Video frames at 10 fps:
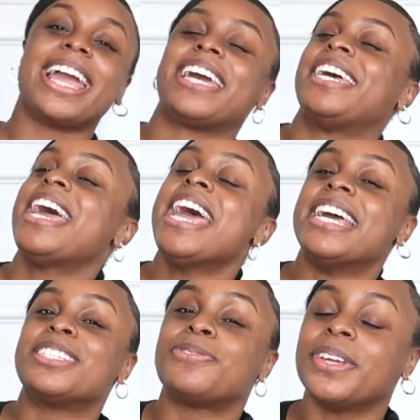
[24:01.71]
and
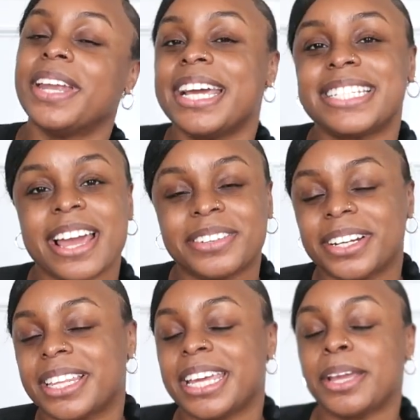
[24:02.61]
it's a few days
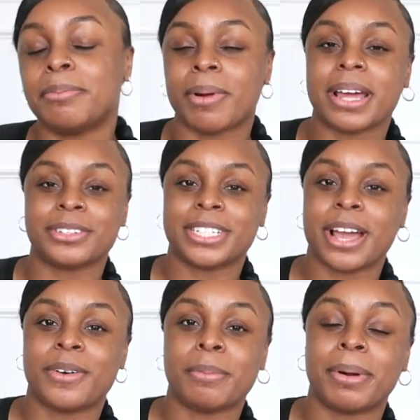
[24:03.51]
after the bridal
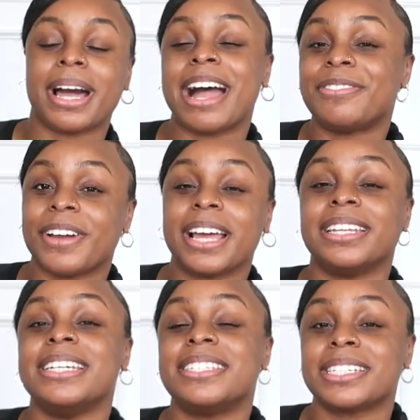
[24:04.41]
shower, but I
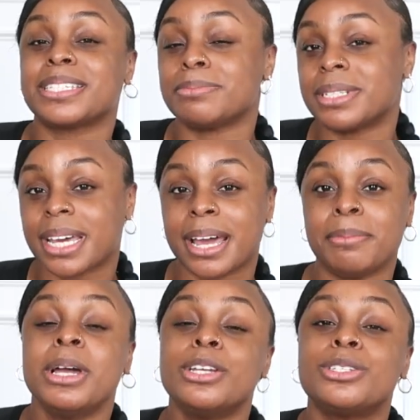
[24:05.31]
finally took some
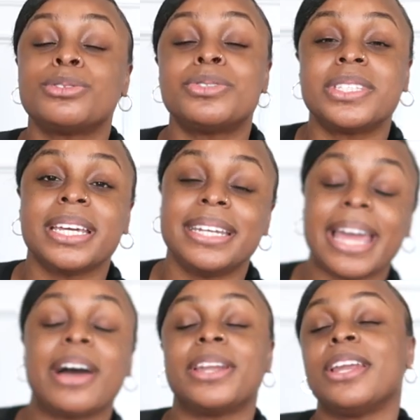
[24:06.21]
time to sit
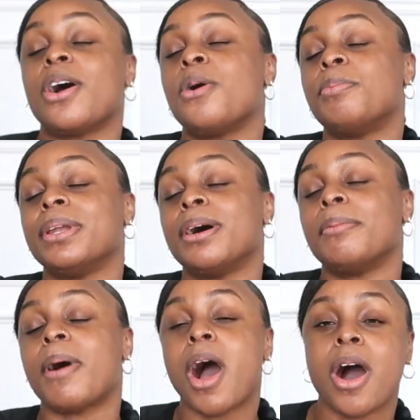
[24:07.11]
down and open
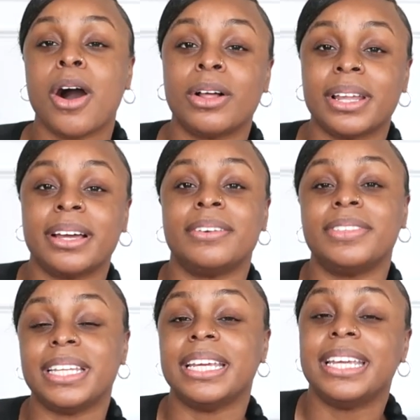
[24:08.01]
up all
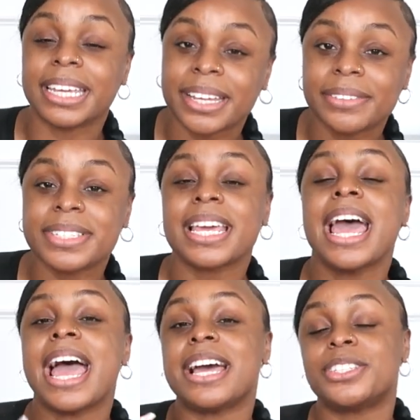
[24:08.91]
of the gifts.
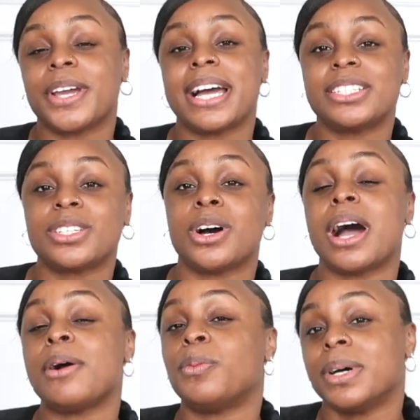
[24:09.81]
As you guys saw,
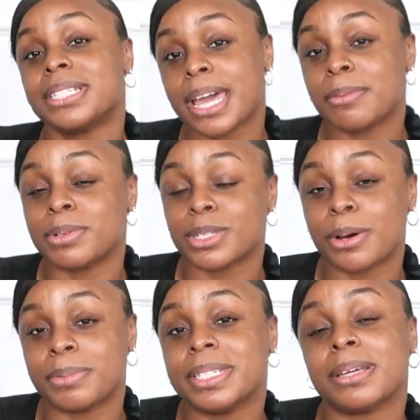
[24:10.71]
I was able to
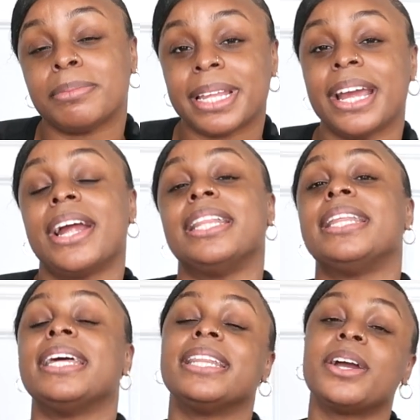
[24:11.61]
open some there, and
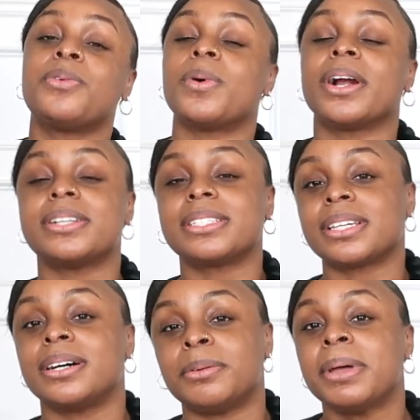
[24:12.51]
then there were
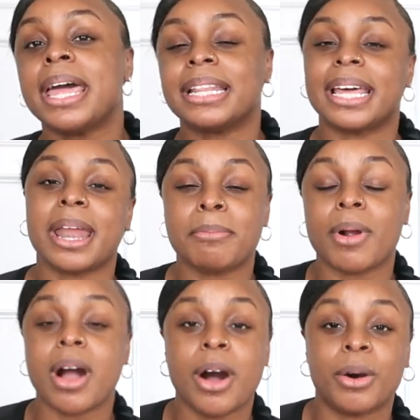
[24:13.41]
some that I
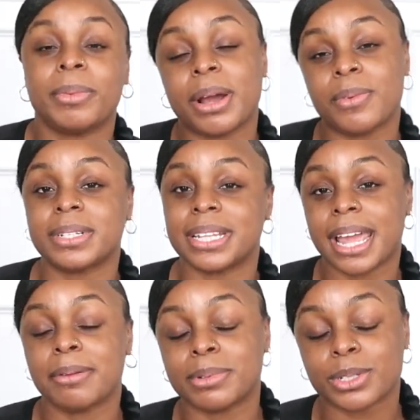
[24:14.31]
brought home and I wasn't
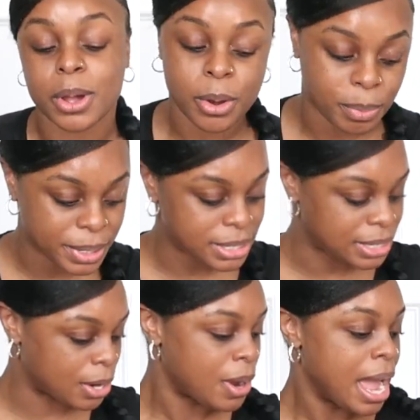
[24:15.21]
able to open.
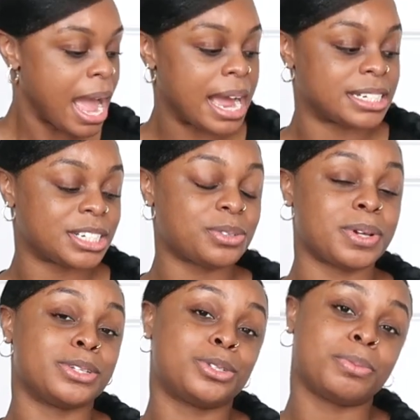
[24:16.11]
So I just
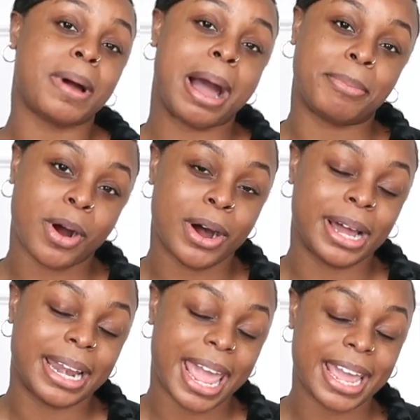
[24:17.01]
wanted to pop
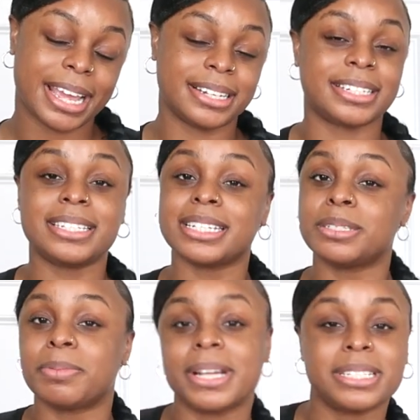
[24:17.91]
on and just
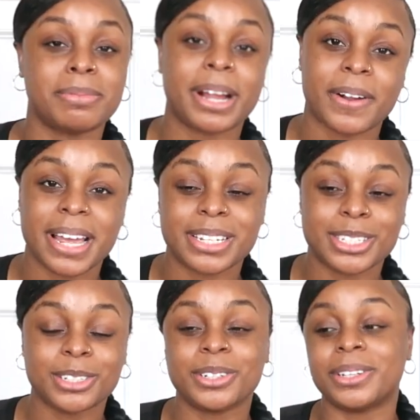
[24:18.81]
express my
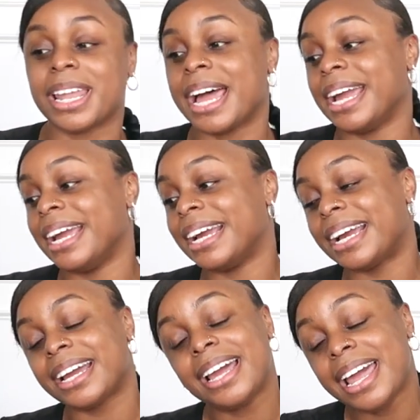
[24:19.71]
gratitude.
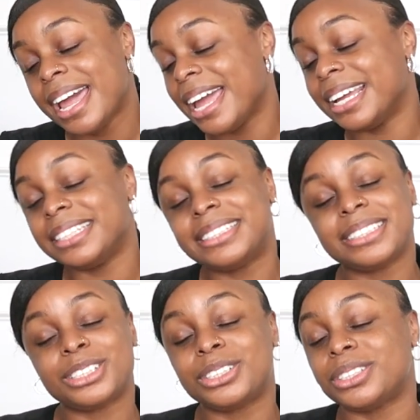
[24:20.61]
Like,
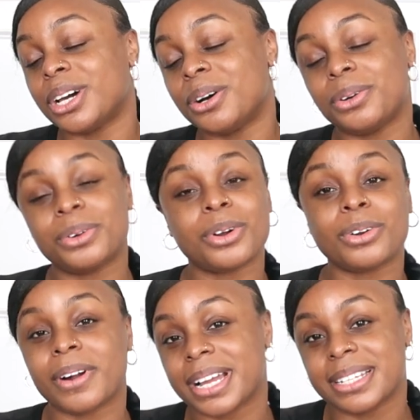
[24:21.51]
it's so
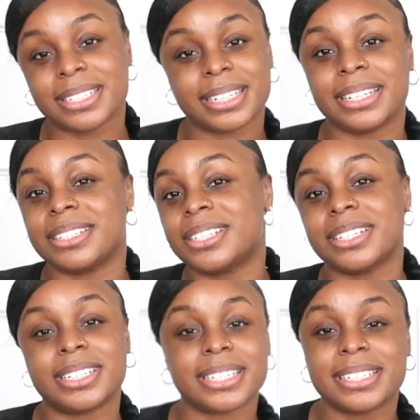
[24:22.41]
crazy
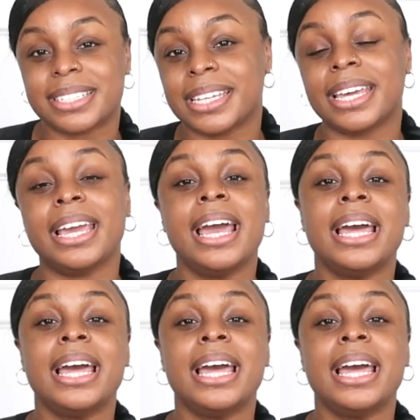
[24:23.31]
to just see